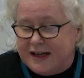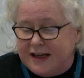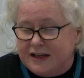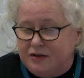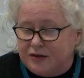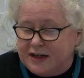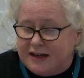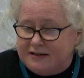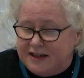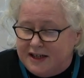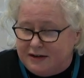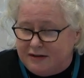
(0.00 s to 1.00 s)
decrease,
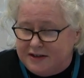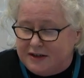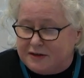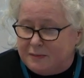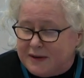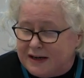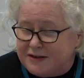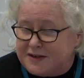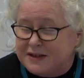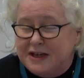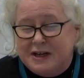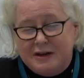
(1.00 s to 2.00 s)
and then we're seeing a
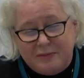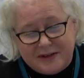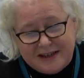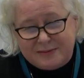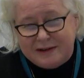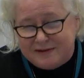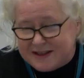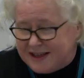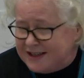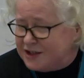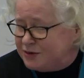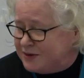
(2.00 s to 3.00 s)
2.7%
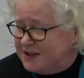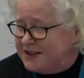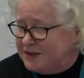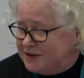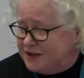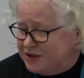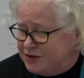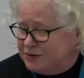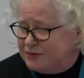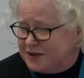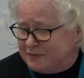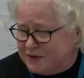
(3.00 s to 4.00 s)
contraction
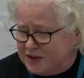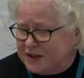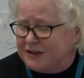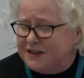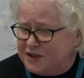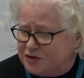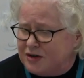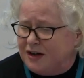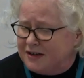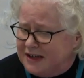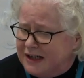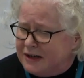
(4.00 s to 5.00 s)
looking at the year-on-year
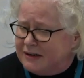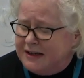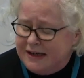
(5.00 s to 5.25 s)
comparison.